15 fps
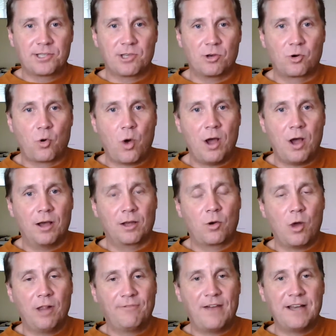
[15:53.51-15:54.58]
So,
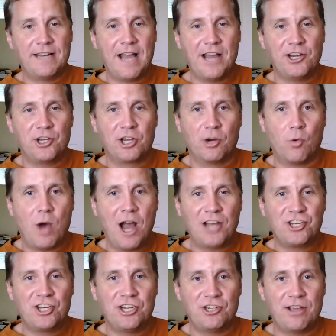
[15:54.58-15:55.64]
qualifying tonight, are you going to
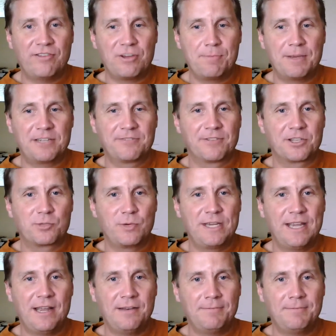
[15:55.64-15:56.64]
watch it? Do you have any picks for this weekend?